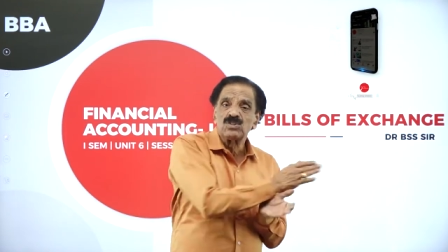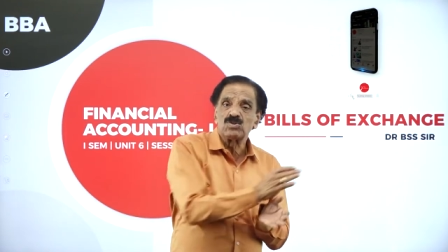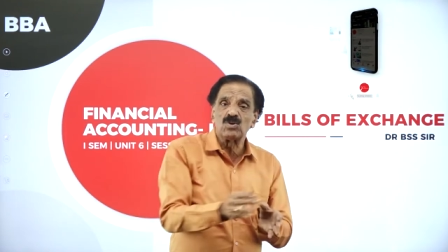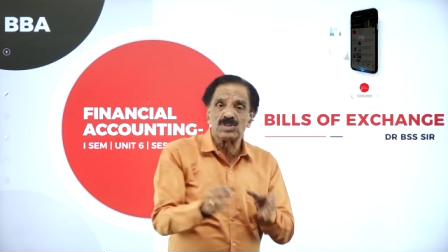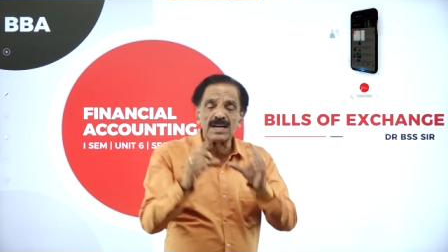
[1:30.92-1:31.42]

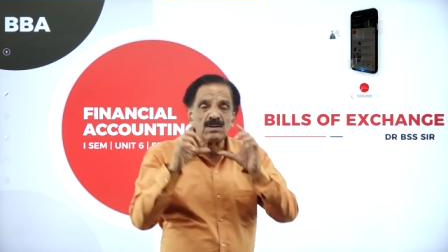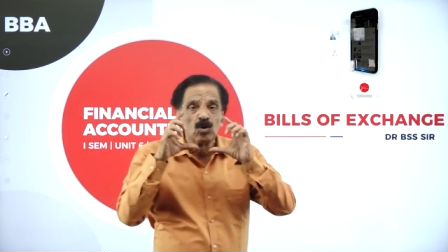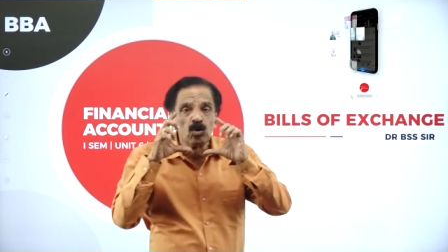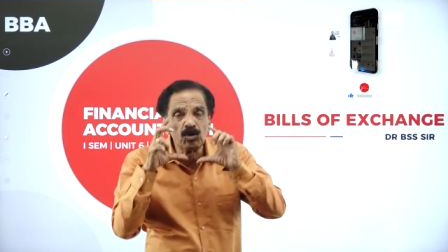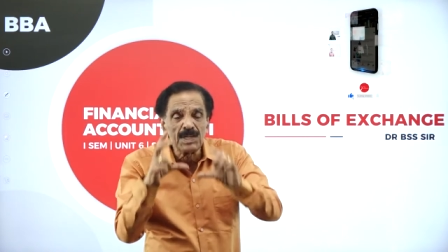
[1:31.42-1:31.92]
So
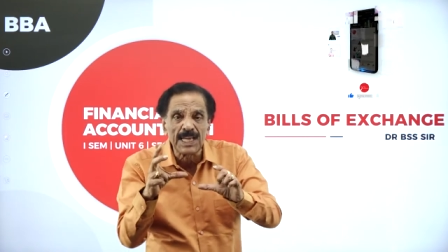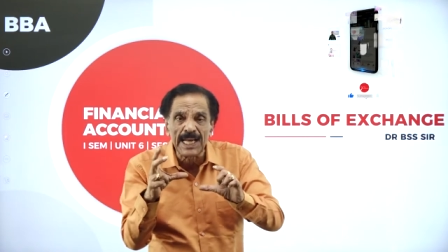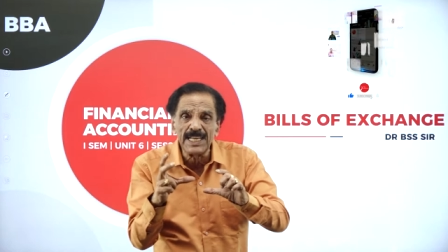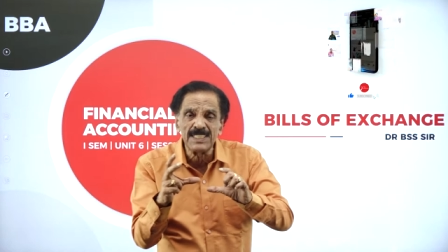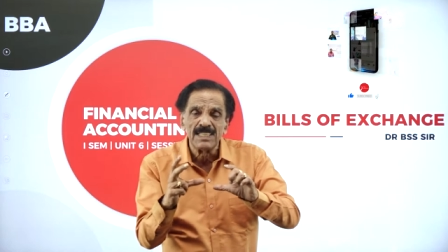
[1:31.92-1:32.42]
that who will
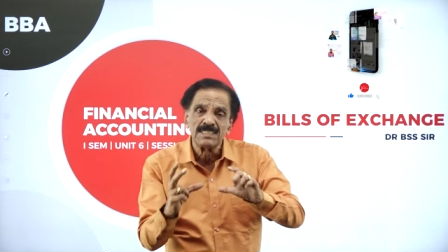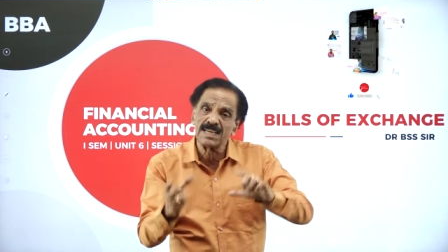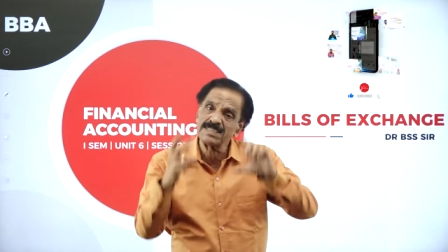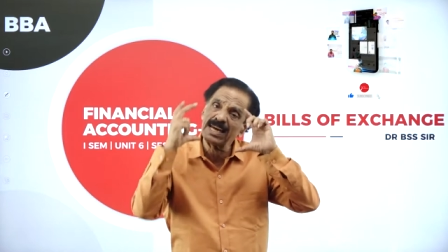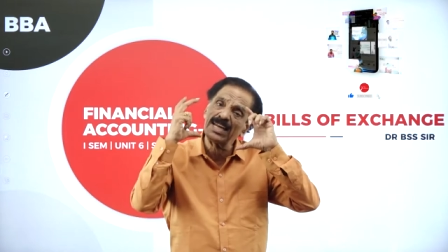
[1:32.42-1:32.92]
write?
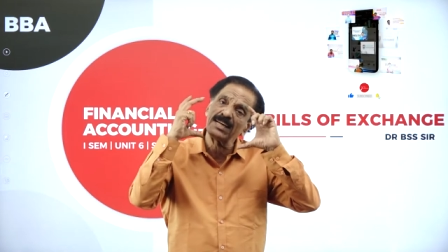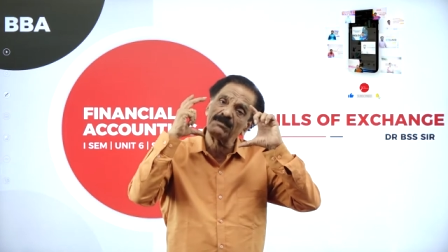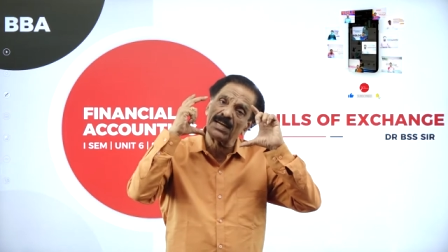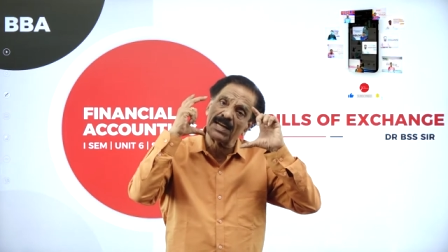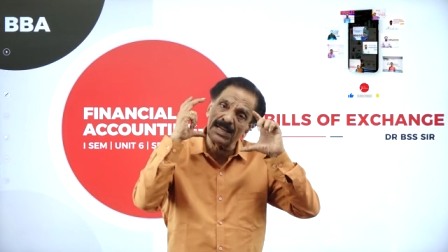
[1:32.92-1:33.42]
The seller
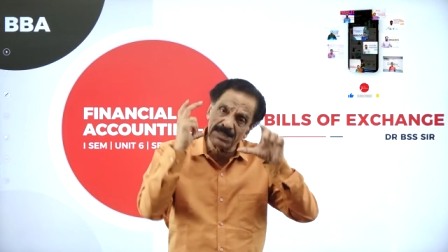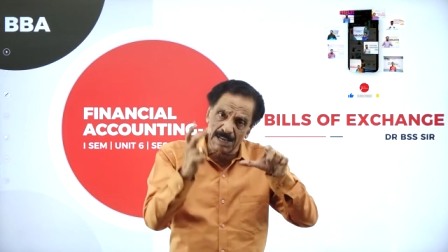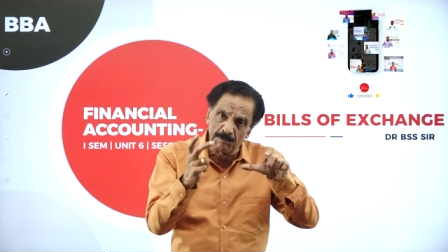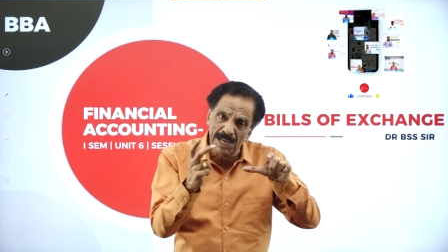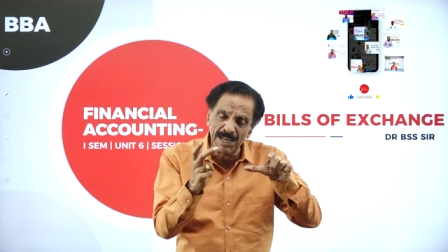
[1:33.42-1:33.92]
will write
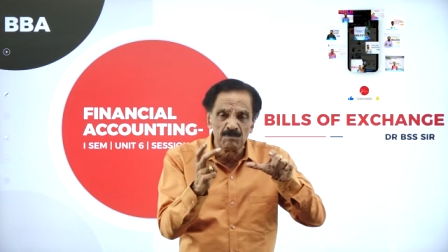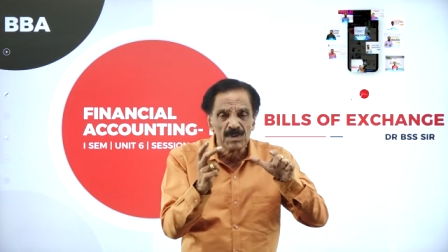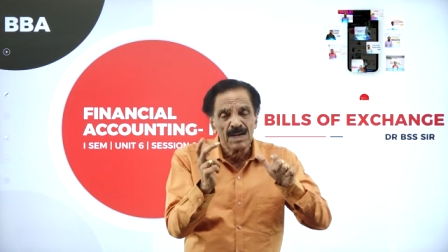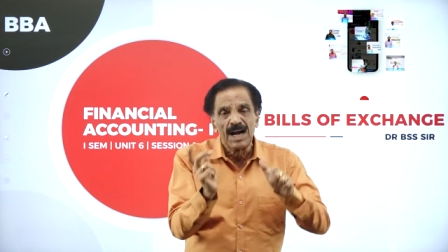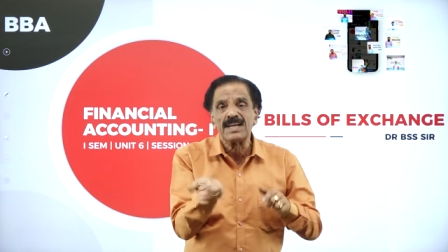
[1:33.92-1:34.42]
the bill
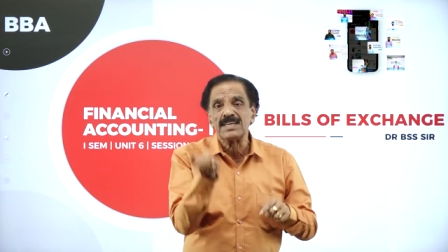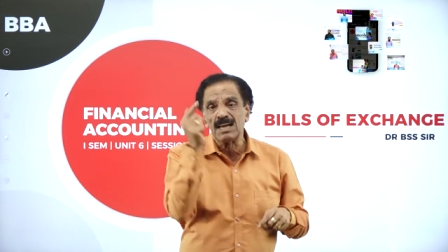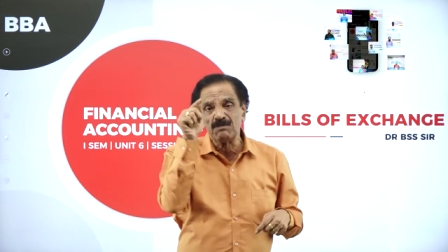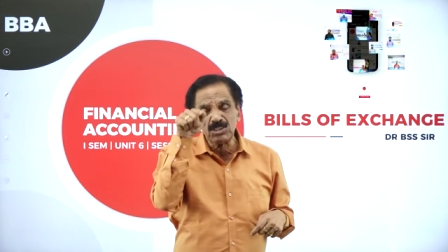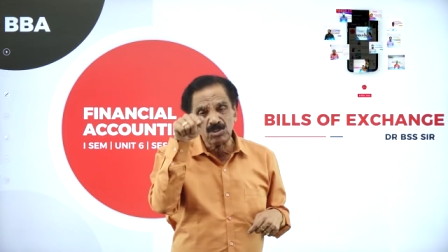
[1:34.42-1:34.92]
and
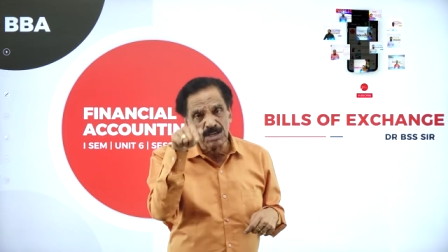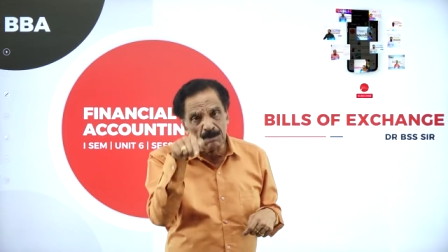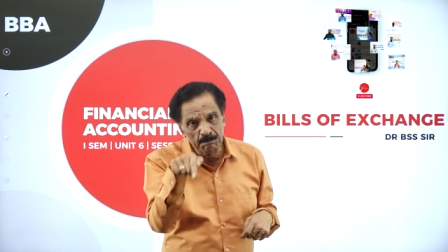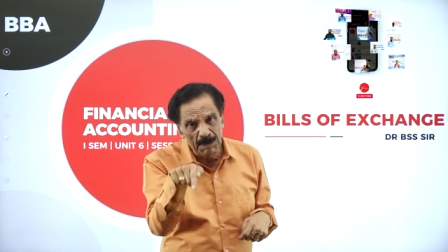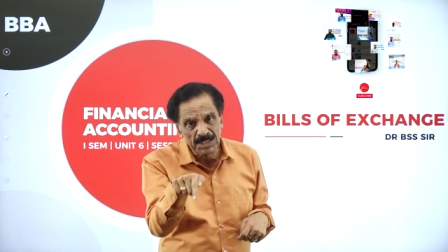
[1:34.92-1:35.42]
given to
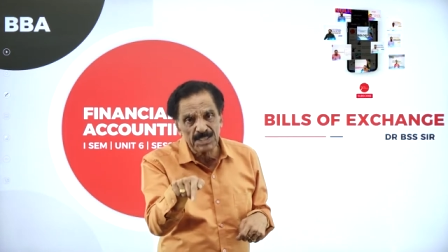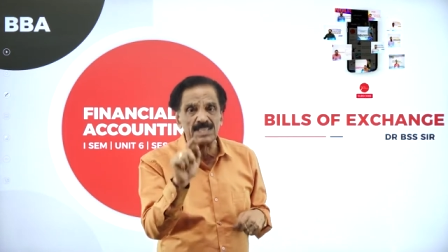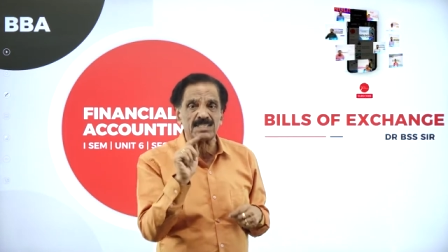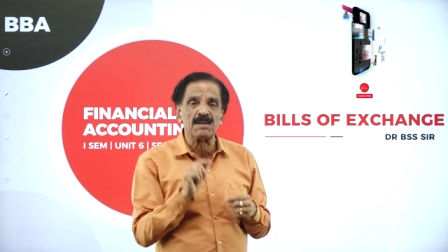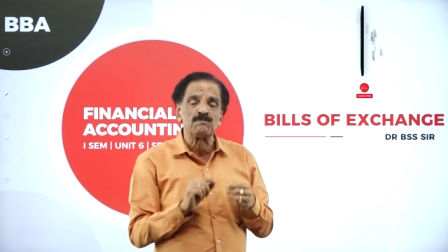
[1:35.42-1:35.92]
the
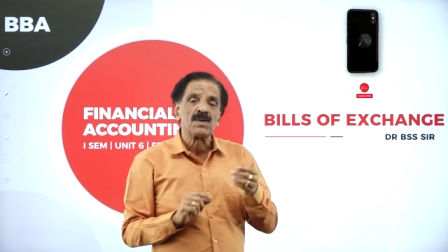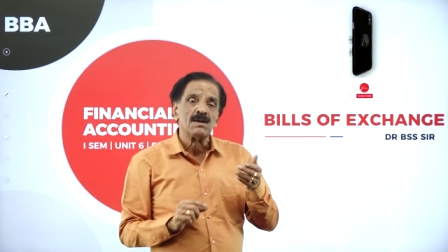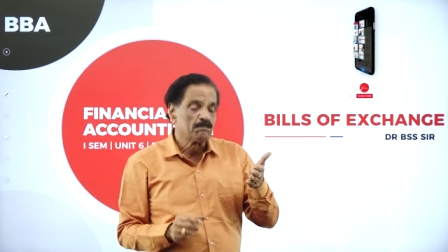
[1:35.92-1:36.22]
purchaser.